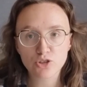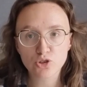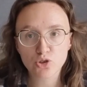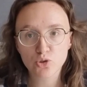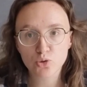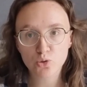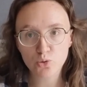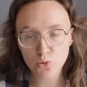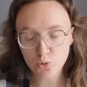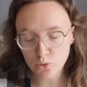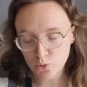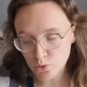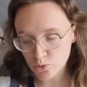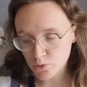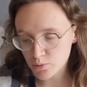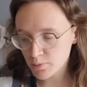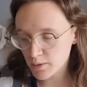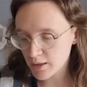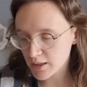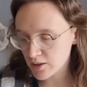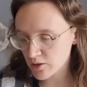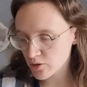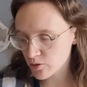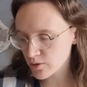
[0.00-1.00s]
schooled
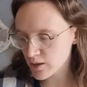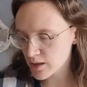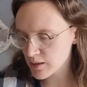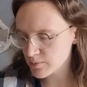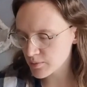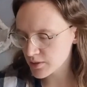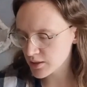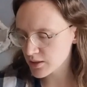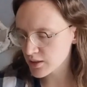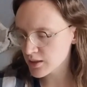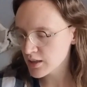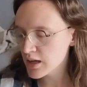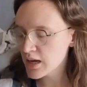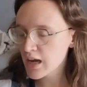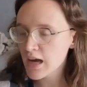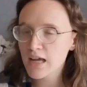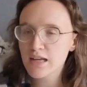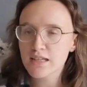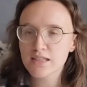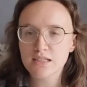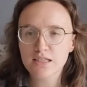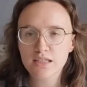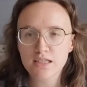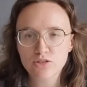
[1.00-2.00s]
by the grandmother.
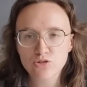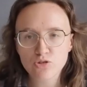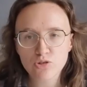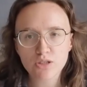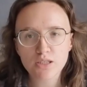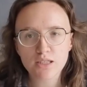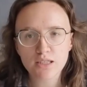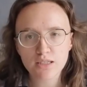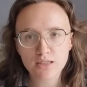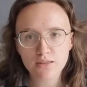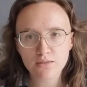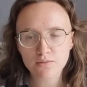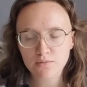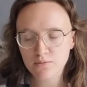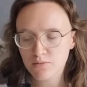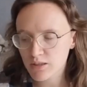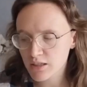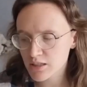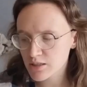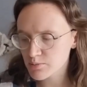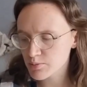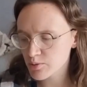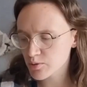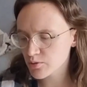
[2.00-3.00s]
And it's an interesting
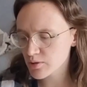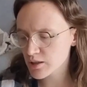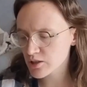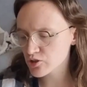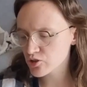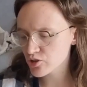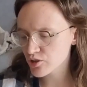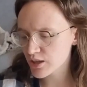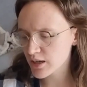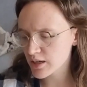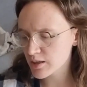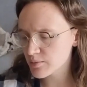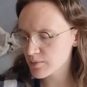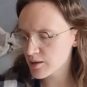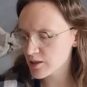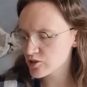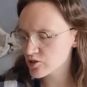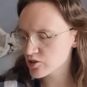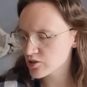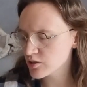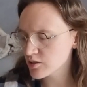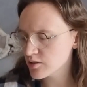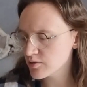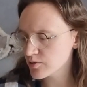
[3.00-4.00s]
exploration, I
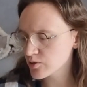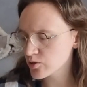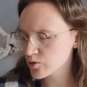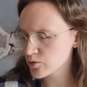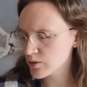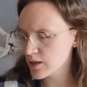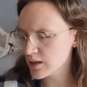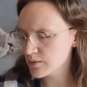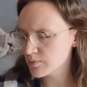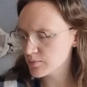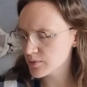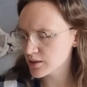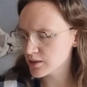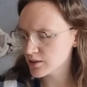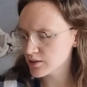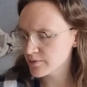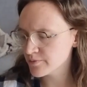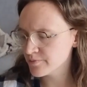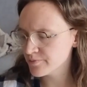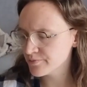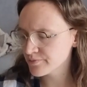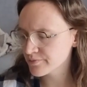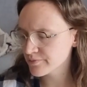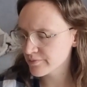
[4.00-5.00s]
imagine, of a
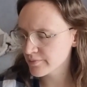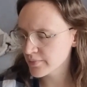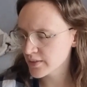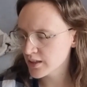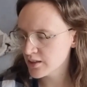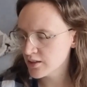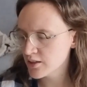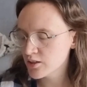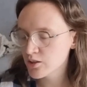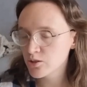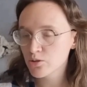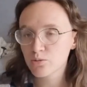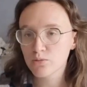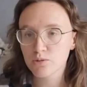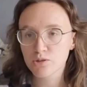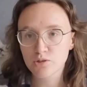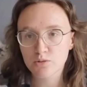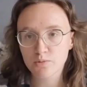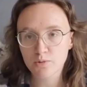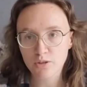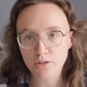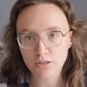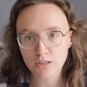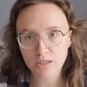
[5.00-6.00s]
grandmother who
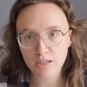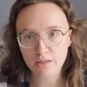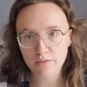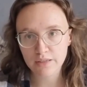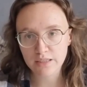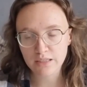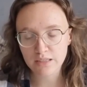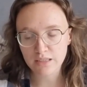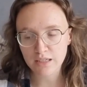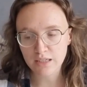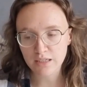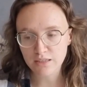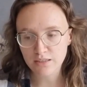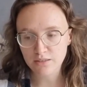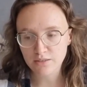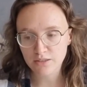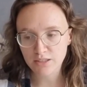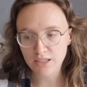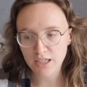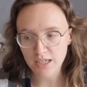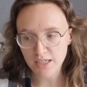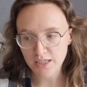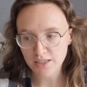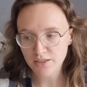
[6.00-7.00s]
is nearing
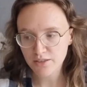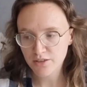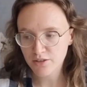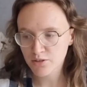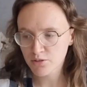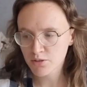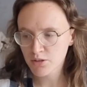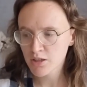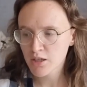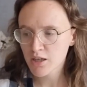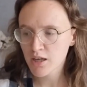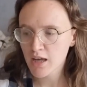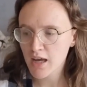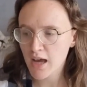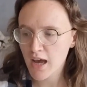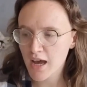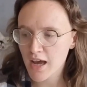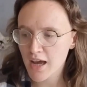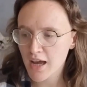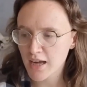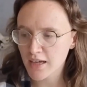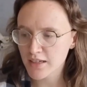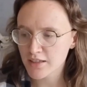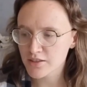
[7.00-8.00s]
death
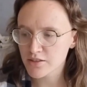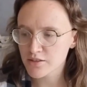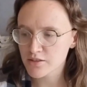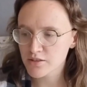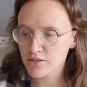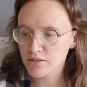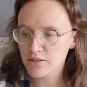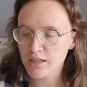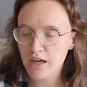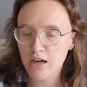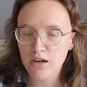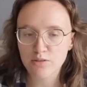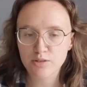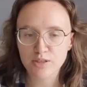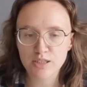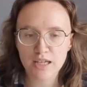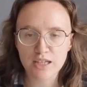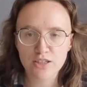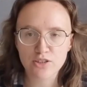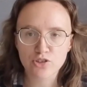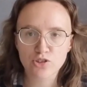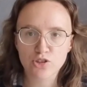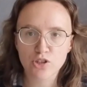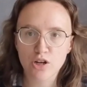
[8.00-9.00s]
and now
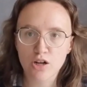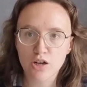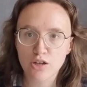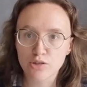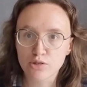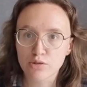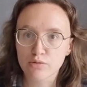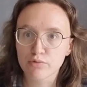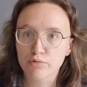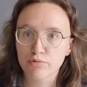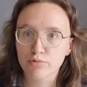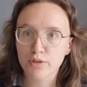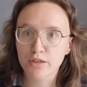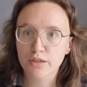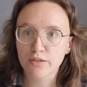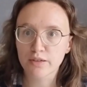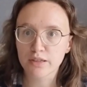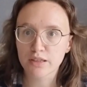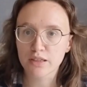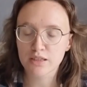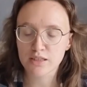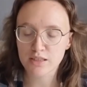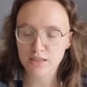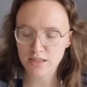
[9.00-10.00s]
takes charge of
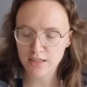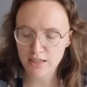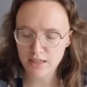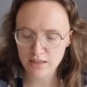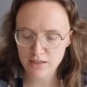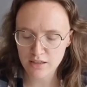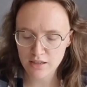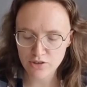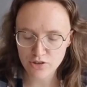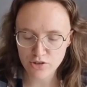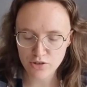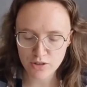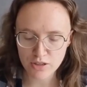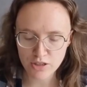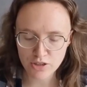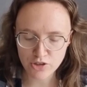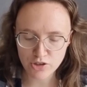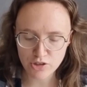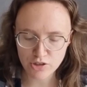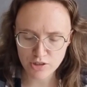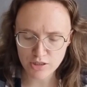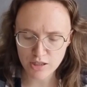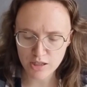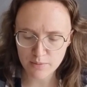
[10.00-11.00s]
rearing this teenager, and
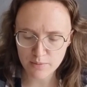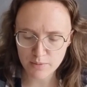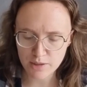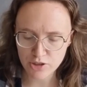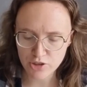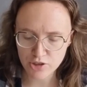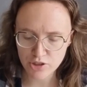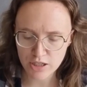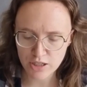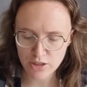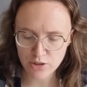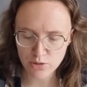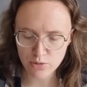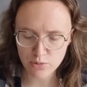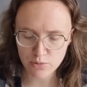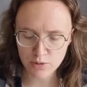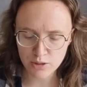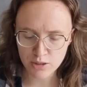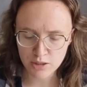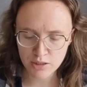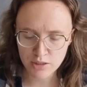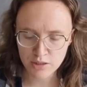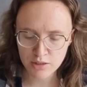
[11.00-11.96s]
just how much can you